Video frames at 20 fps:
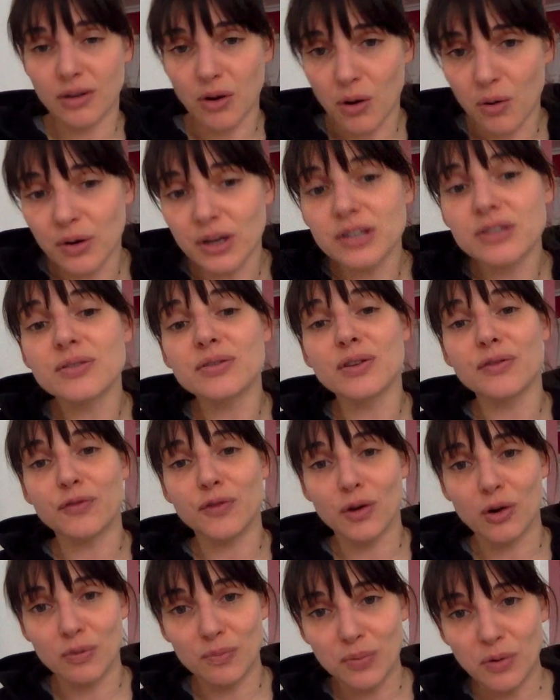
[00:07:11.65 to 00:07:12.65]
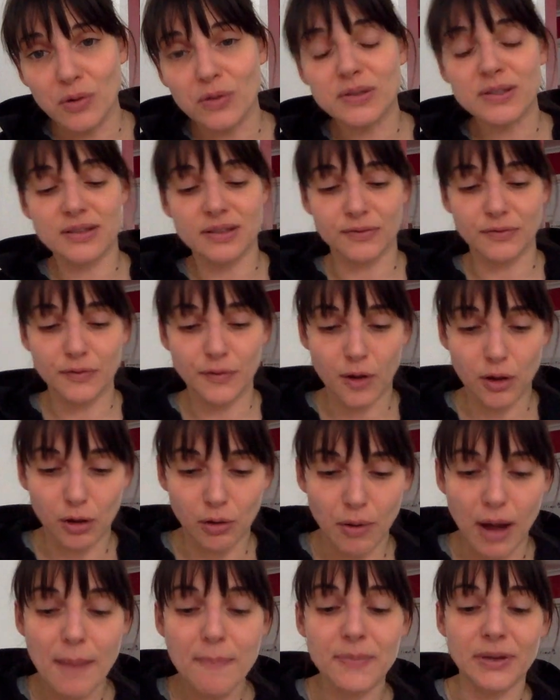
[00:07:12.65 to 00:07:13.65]
go into your forum posts and
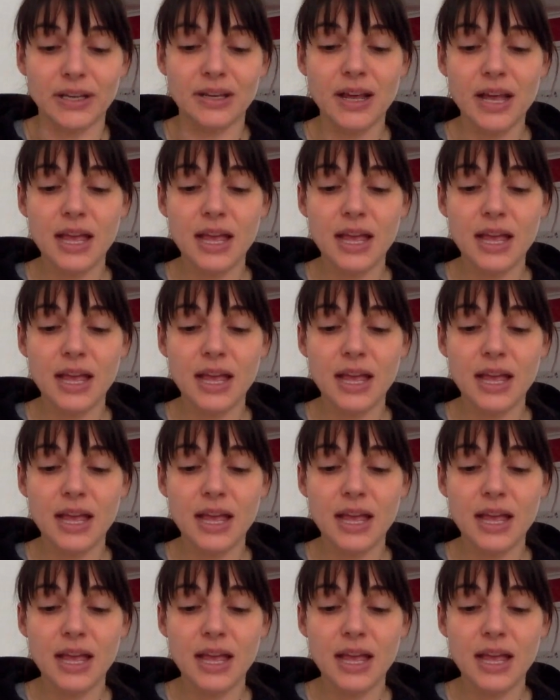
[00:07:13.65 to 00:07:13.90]
follow up